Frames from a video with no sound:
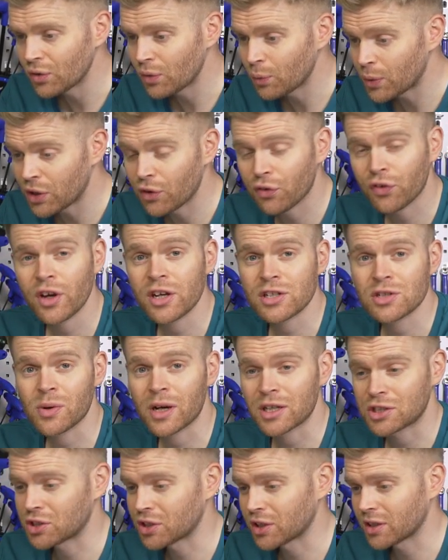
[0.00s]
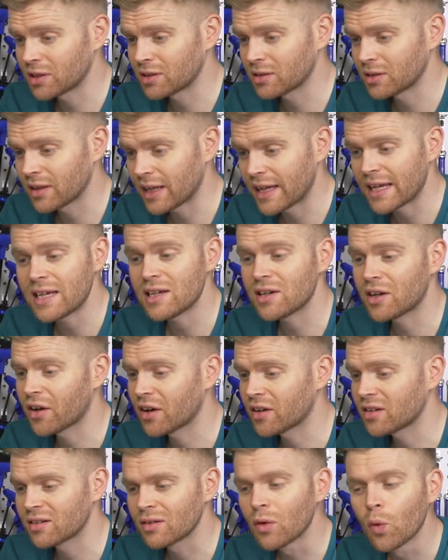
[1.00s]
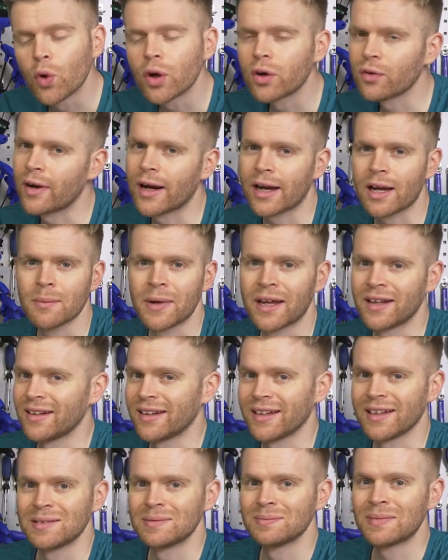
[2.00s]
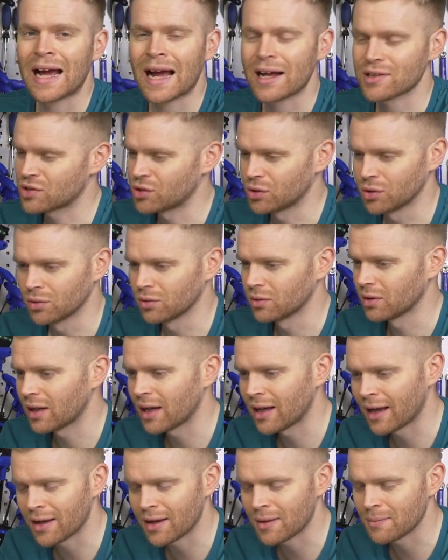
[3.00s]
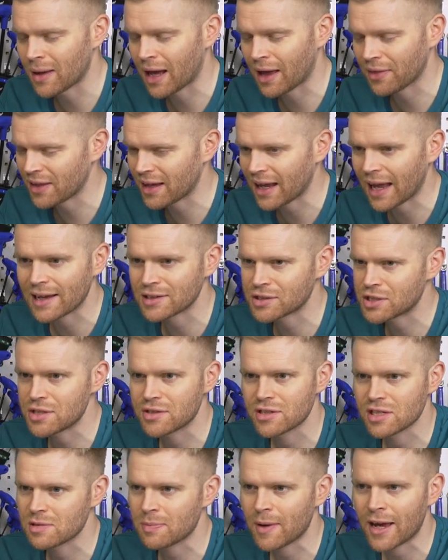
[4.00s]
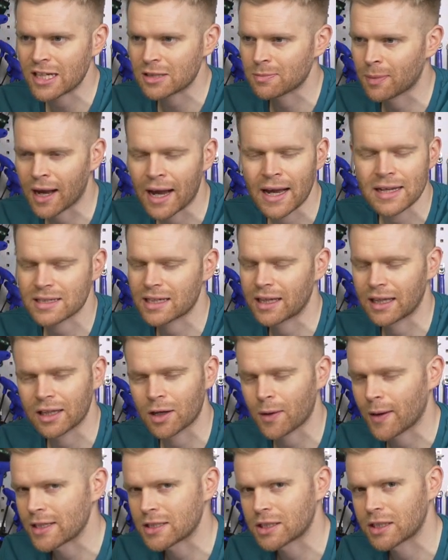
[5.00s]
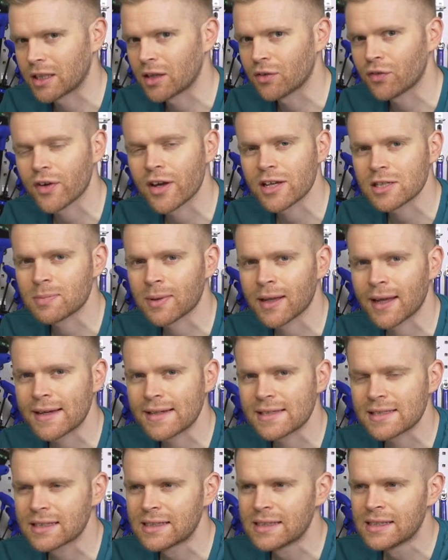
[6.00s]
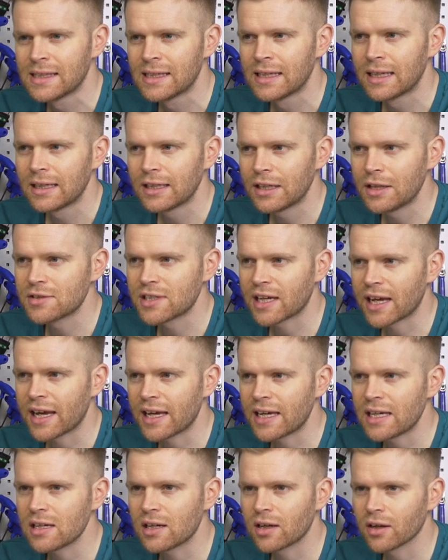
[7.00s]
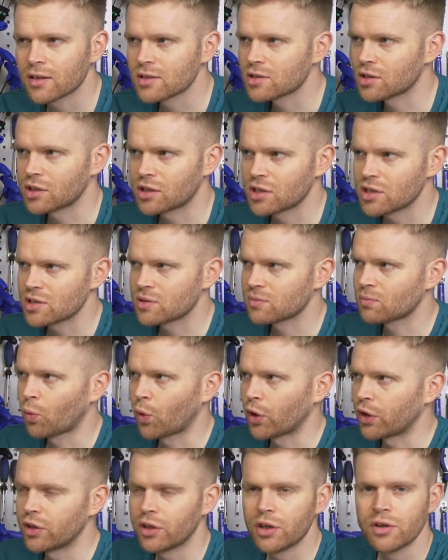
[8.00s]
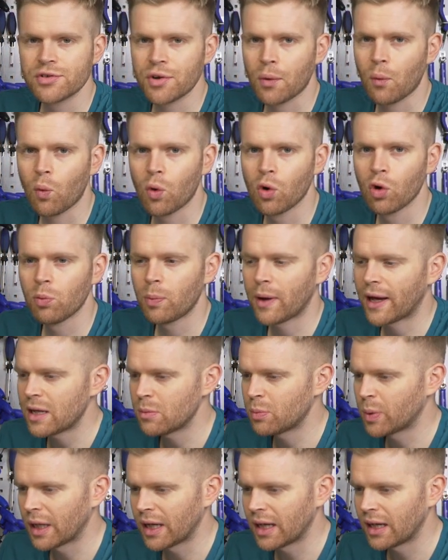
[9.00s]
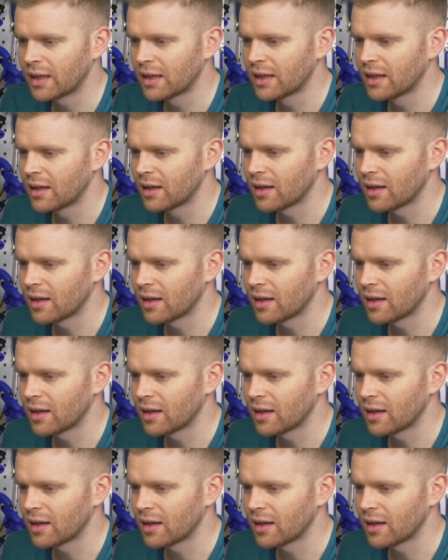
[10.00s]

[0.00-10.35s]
With your first question, the heat gun, wouldn't recommend it at all. I think, as you suspect by asking the question in the first place, using a heat gun such as what you'd use on wallpaper,